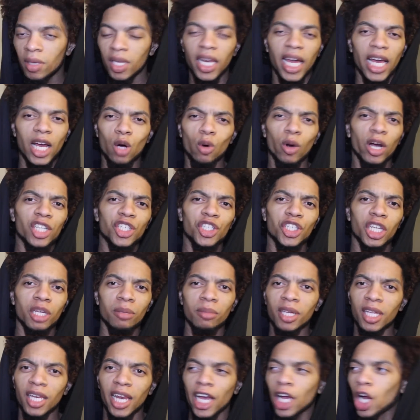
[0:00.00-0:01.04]
but like
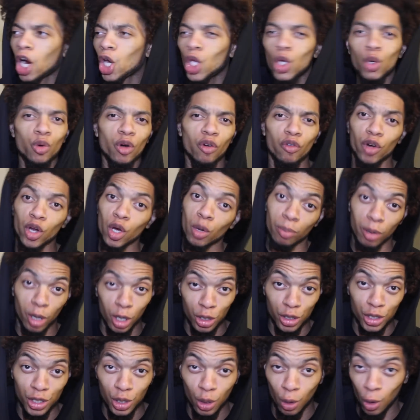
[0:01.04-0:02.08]
questioning me like, are you a real
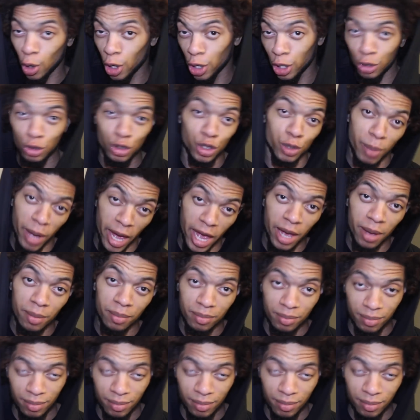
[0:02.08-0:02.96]
person or are you spam?